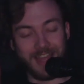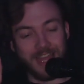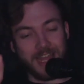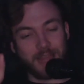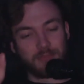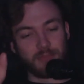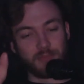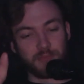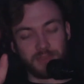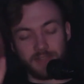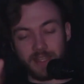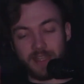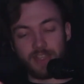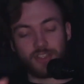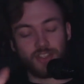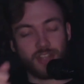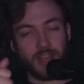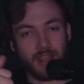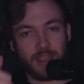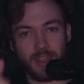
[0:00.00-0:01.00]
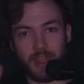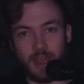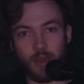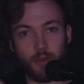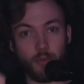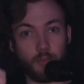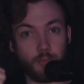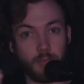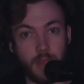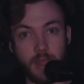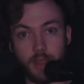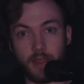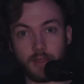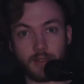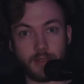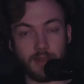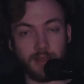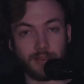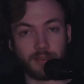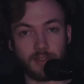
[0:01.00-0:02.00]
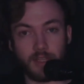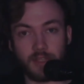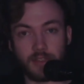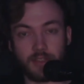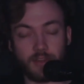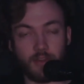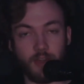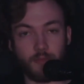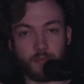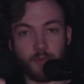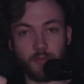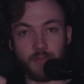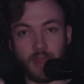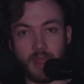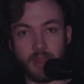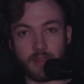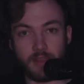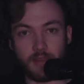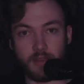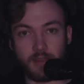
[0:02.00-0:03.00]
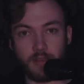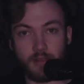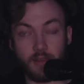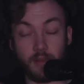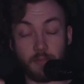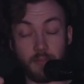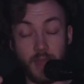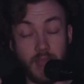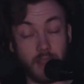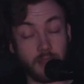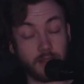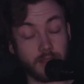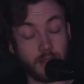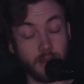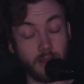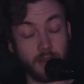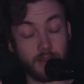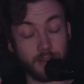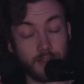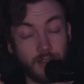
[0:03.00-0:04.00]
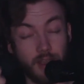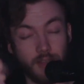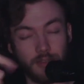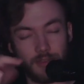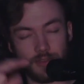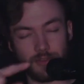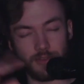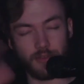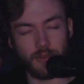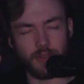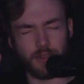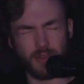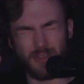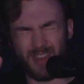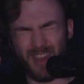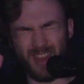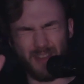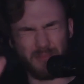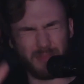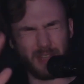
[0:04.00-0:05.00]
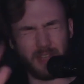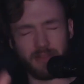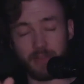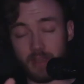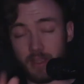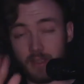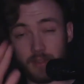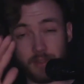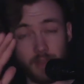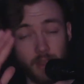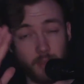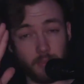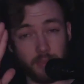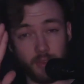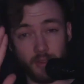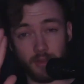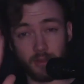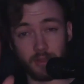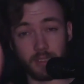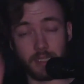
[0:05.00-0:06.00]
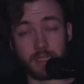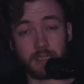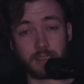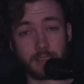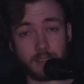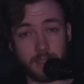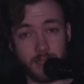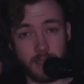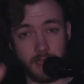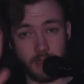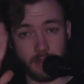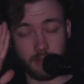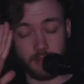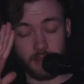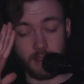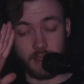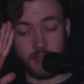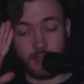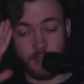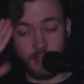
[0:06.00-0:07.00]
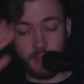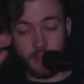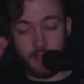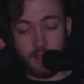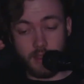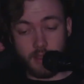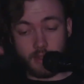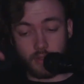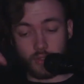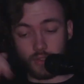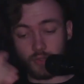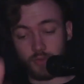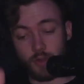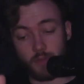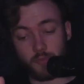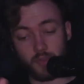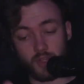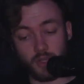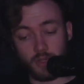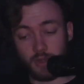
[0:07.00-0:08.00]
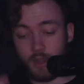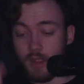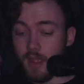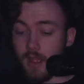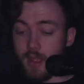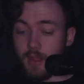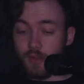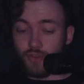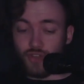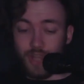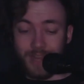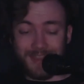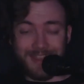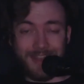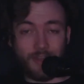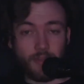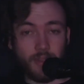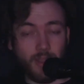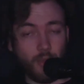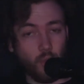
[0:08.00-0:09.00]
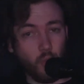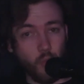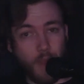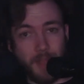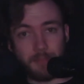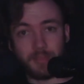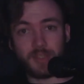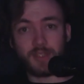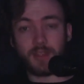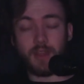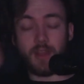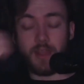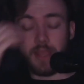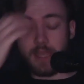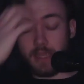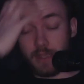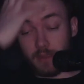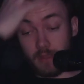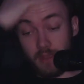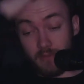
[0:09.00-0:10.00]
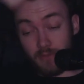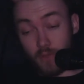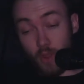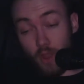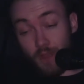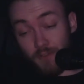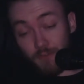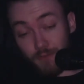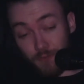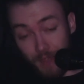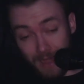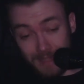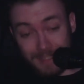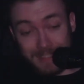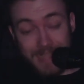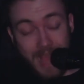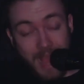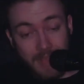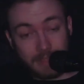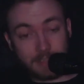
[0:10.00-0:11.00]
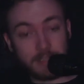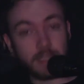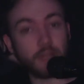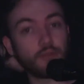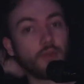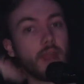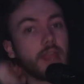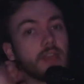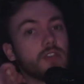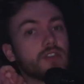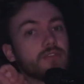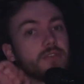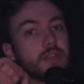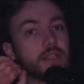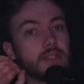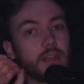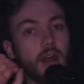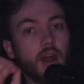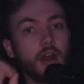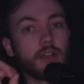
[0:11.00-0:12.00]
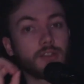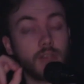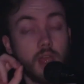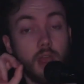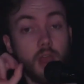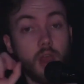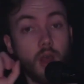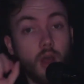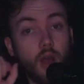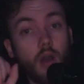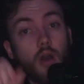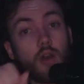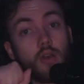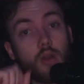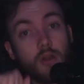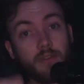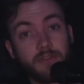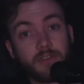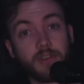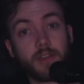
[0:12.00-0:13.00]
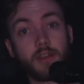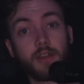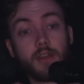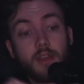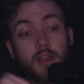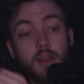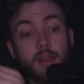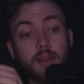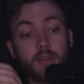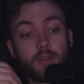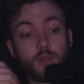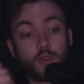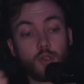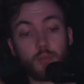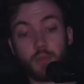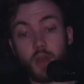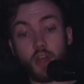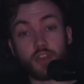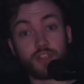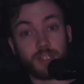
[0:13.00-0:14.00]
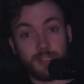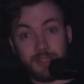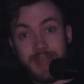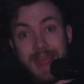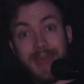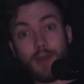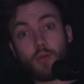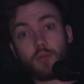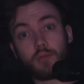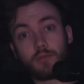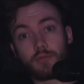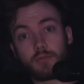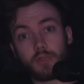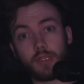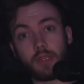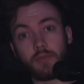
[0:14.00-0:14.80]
But please check out Bear Guitars on Instagram at Bear Guitars _UK, I believe it is. I'll put links in the description. Check out their website. They've got a fantastic range of guitars on offer to purchase now if